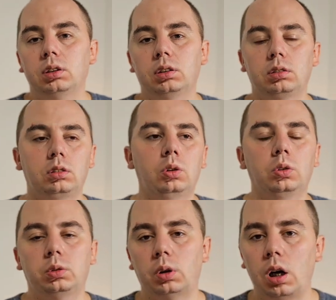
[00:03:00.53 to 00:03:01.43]
is
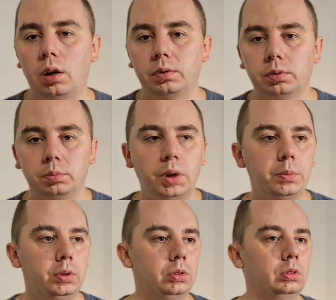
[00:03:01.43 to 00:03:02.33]
good to have.
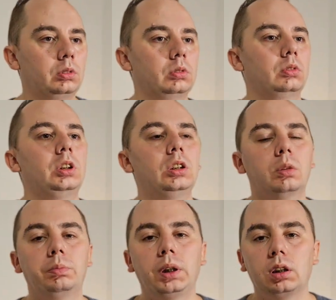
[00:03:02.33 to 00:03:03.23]
Maybe you need a
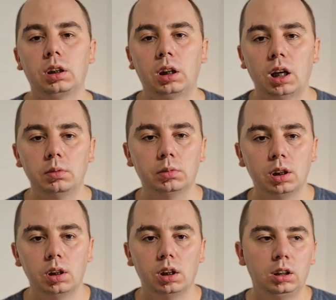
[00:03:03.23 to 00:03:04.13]
bigger game
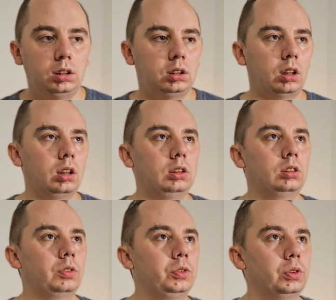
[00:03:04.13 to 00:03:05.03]
installed in
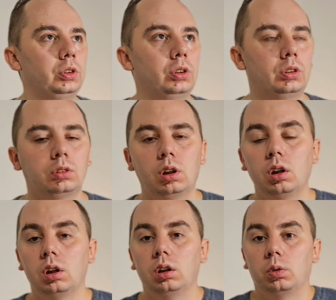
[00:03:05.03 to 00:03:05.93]
the future,
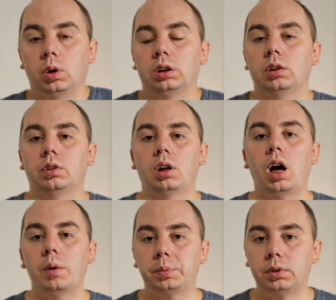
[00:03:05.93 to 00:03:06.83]
whatever
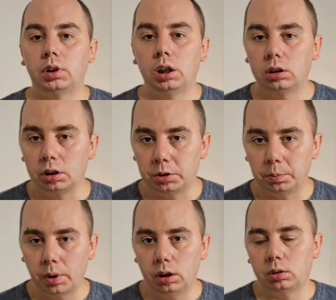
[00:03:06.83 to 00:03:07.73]
apps take their
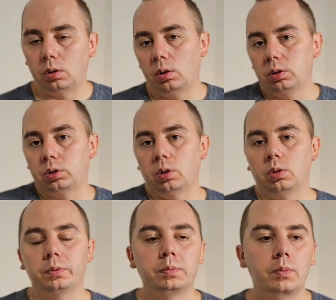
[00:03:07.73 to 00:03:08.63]
space
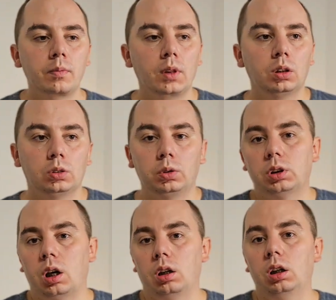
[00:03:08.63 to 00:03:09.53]
also. So
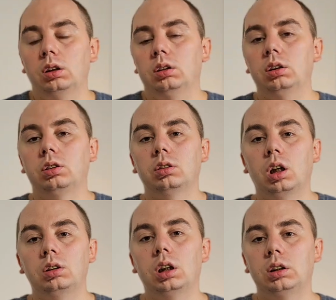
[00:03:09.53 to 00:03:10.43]
yeah, and it's
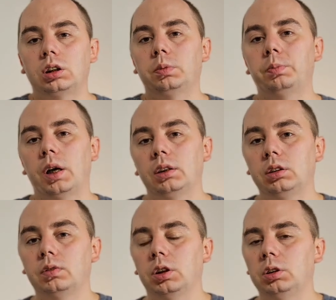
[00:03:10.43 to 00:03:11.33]
not that
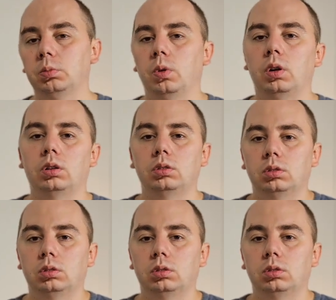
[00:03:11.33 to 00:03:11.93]
expensive anymore,